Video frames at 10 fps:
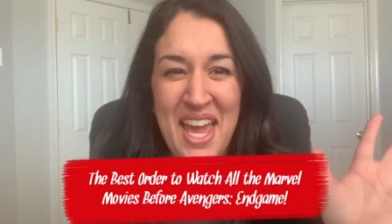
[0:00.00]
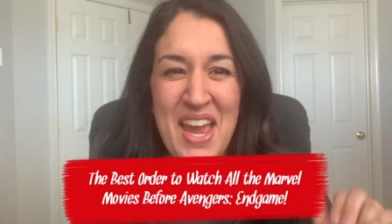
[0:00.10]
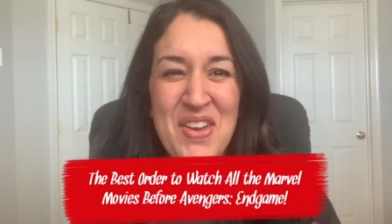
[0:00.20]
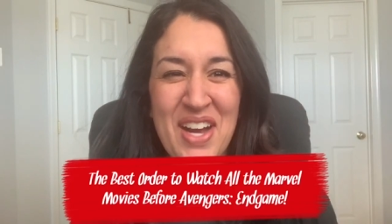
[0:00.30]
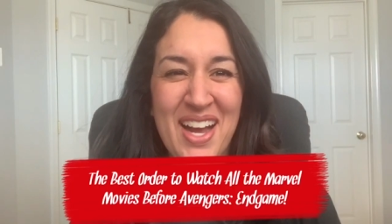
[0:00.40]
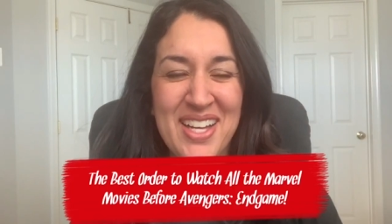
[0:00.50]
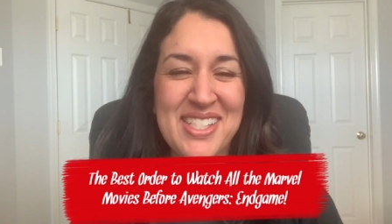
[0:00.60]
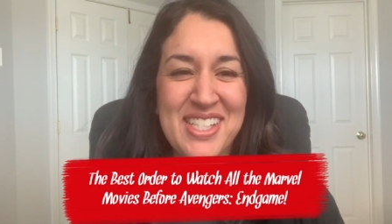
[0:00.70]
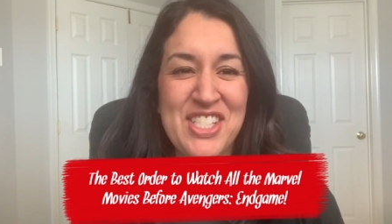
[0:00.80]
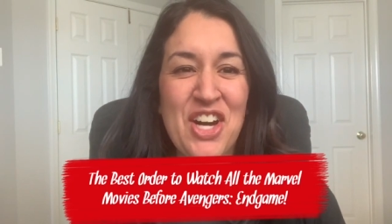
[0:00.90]
Hey you guys,
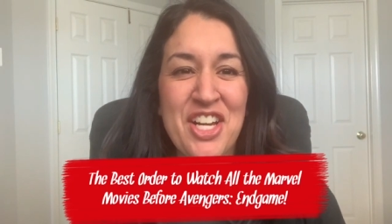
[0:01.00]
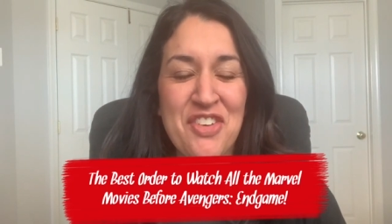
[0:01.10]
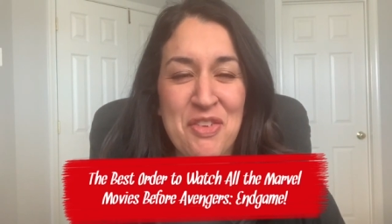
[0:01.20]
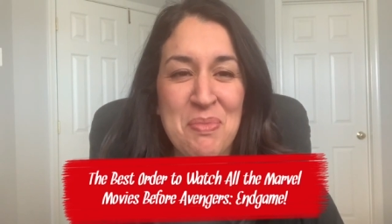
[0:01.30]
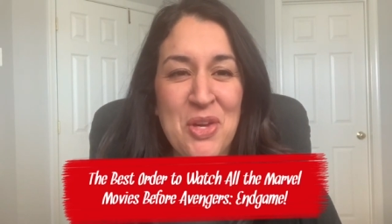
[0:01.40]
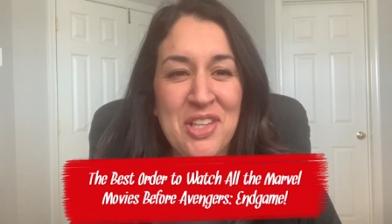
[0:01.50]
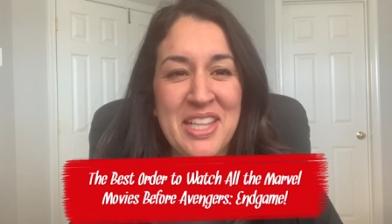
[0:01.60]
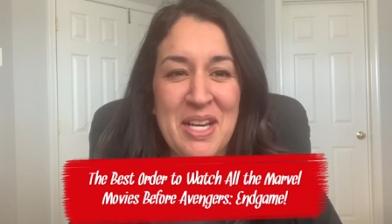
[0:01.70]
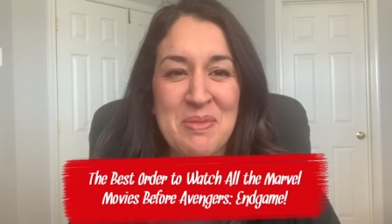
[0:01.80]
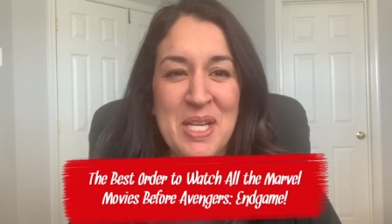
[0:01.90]
it's Tanya from
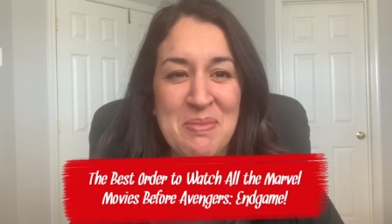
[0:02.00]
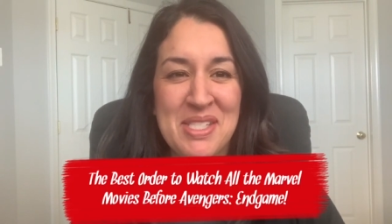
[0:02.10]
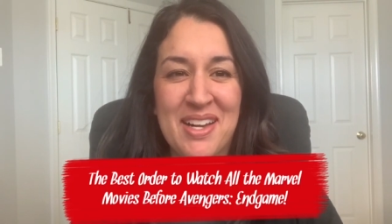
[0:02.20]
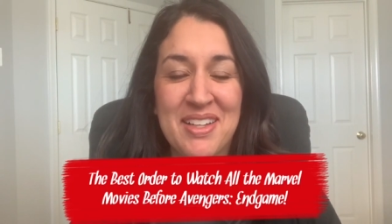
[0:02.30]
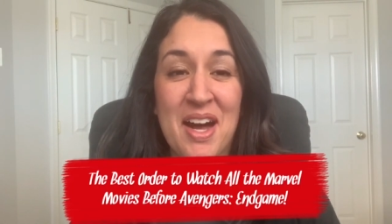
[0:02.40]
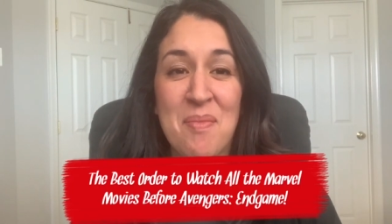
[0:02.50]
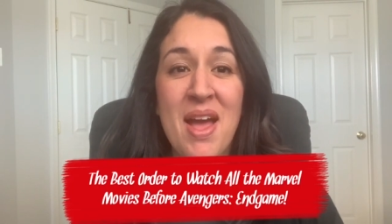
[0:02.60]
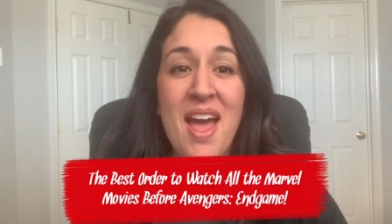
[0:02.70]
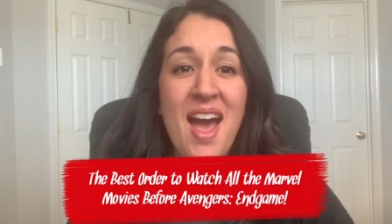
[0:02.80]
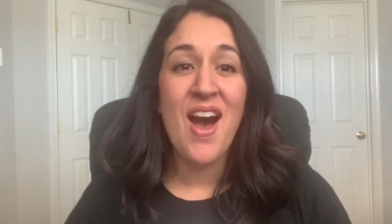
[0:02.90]
lolalambchops.com.
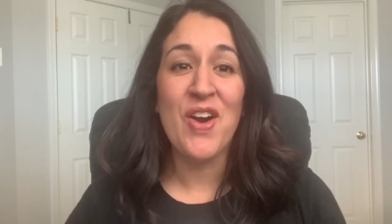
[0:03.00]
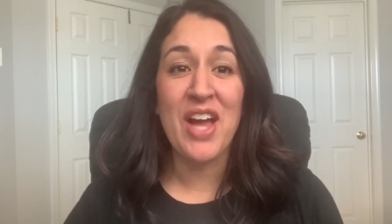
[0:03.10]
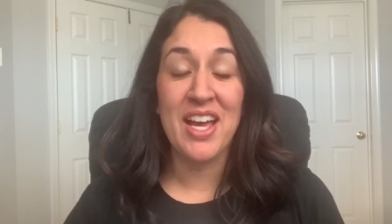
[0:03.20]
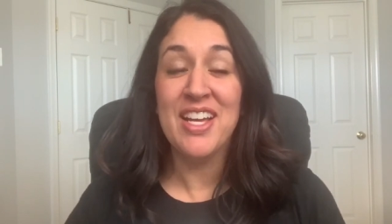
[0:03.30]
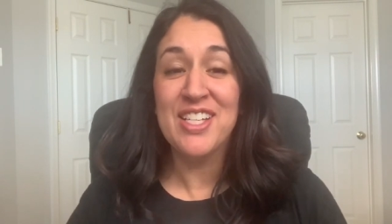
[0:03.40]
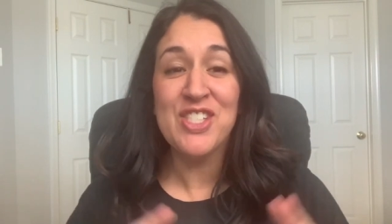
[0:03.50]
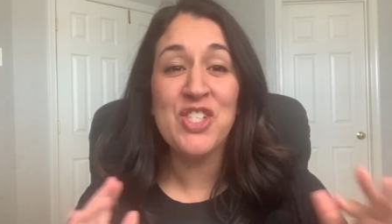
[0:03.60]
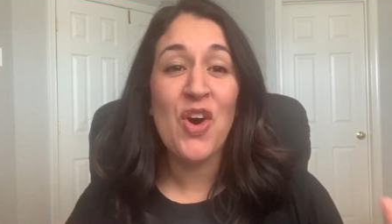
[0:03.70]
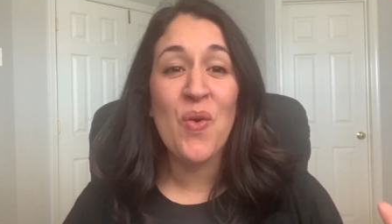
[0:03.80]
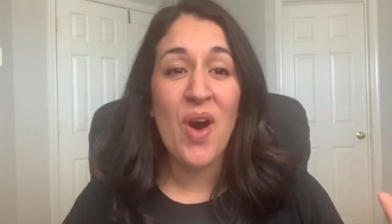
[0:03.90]
Okay,
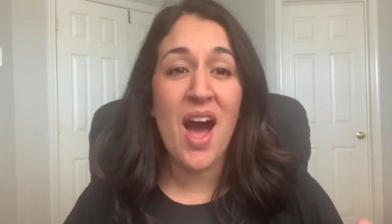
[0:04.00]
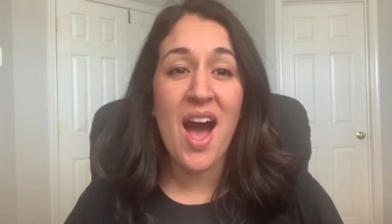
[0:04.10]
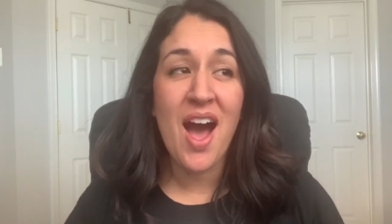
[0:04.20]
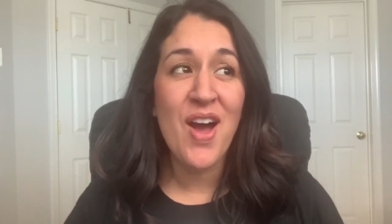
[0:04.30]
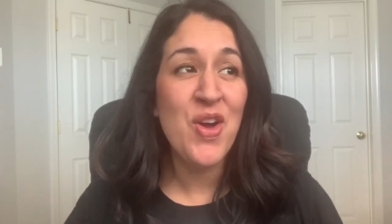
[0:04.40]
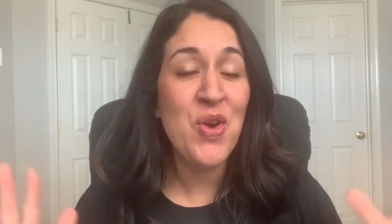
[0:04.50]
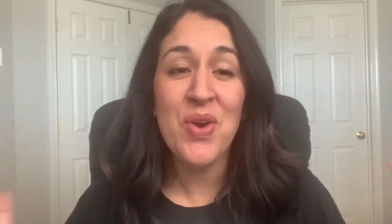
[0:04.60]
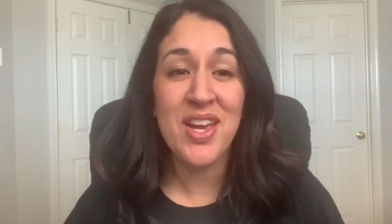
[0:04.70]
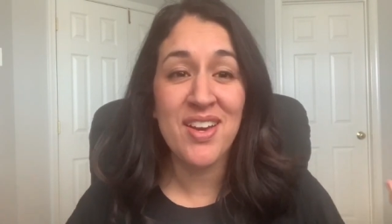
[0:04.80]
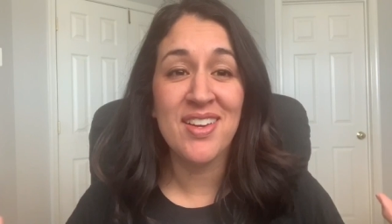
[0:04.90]
so who
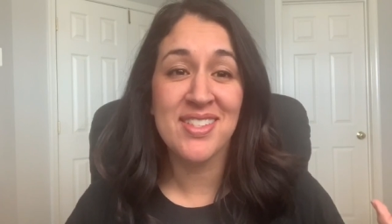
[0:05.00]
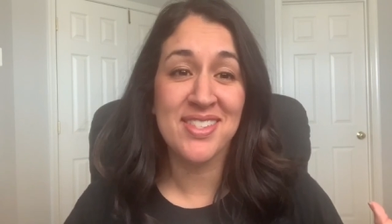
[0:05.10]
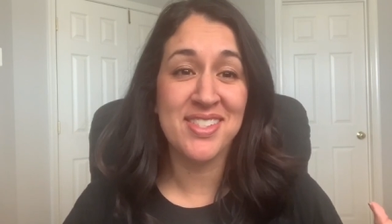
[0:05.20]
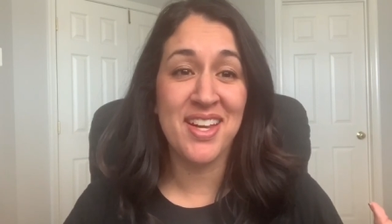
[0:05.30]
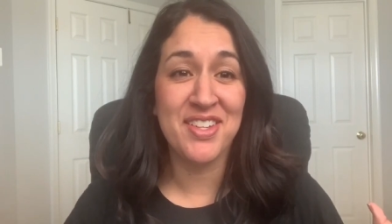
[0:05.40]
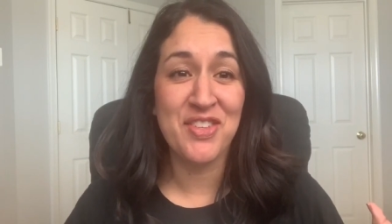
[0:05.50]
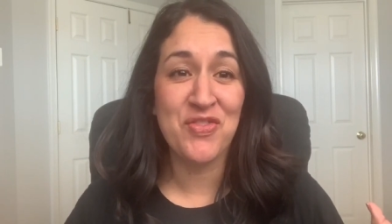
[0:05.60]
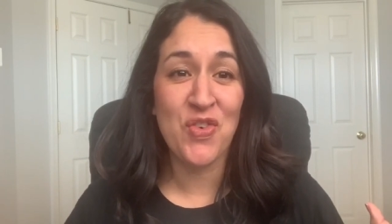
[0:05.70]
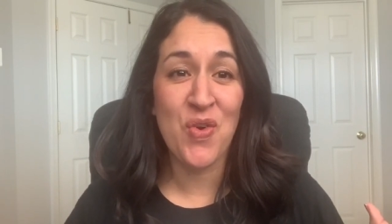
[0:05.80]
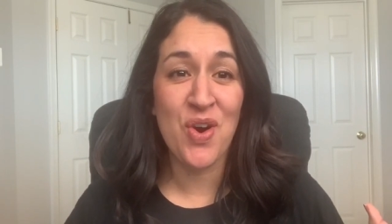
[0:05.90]
here is excited
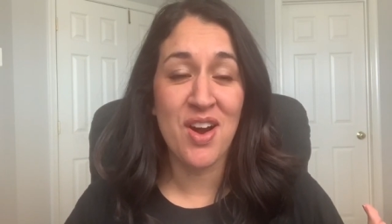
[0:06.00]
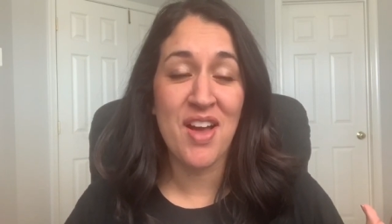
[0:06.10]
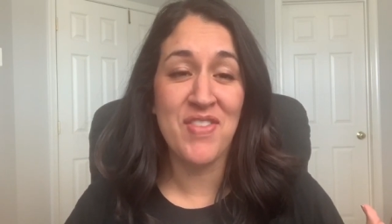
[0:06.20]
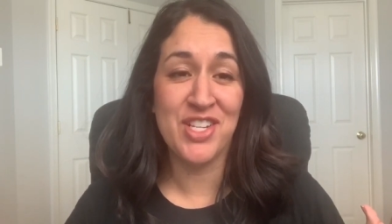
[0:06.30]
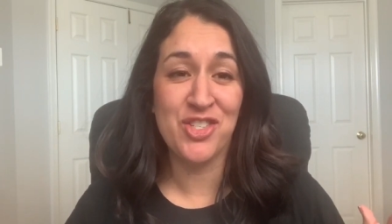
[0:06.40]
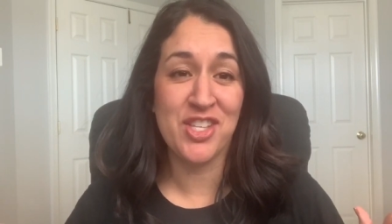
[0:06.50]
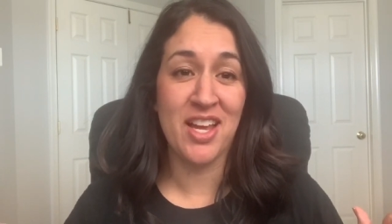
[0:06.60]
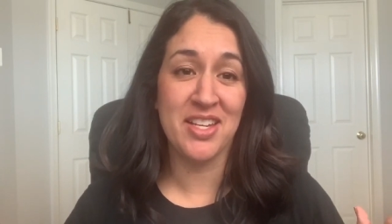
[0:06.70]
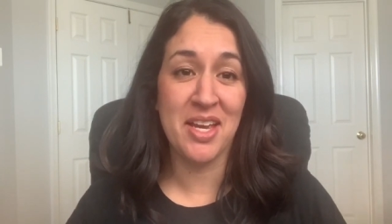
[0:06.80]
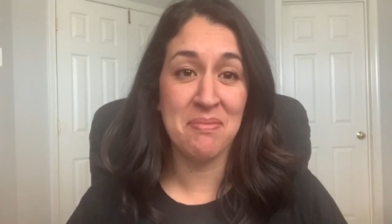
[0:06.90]
for Avengers
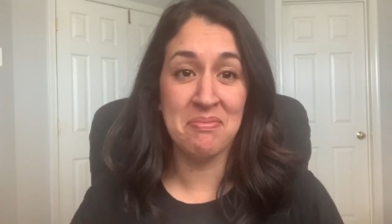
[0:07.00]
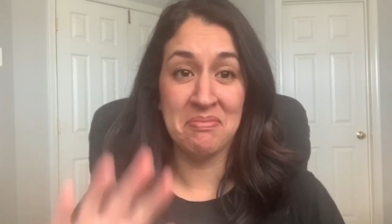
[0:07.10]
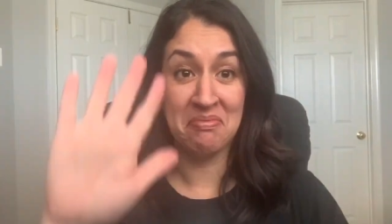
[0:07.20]
Endgame?